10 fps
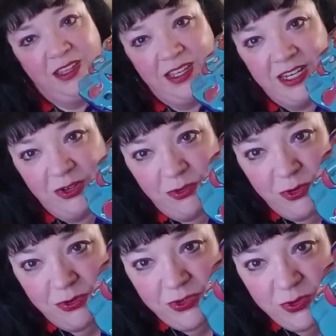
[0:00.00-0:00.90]
And I don't
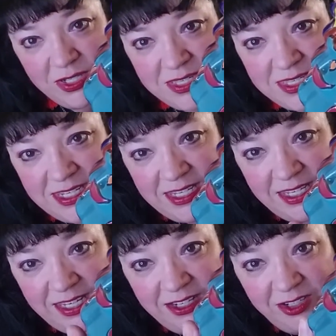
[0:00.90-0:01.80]
know if you can see
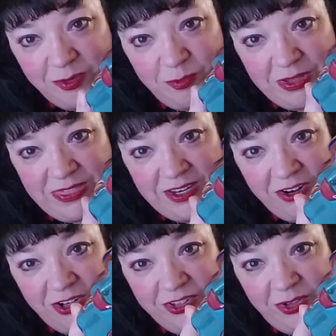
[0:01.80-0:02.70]
here, but there
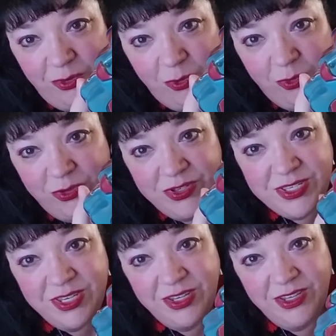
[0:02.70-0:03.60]
are little
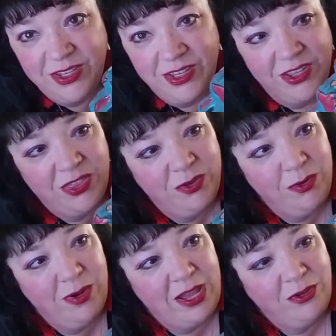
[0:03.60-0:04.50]
holes
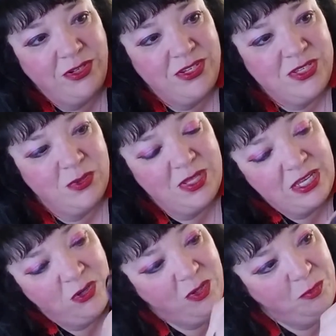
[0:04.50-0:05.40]
throughout so that
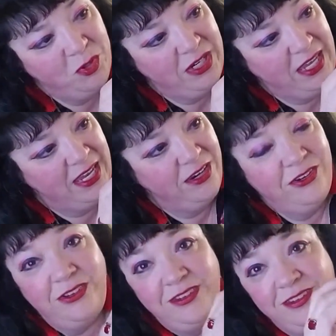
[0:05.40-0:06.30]
you could put a
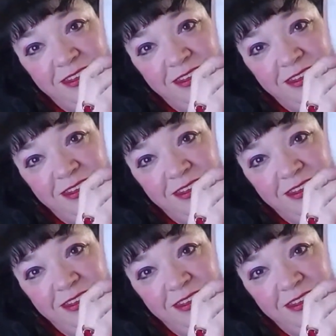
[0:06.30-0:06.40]
candle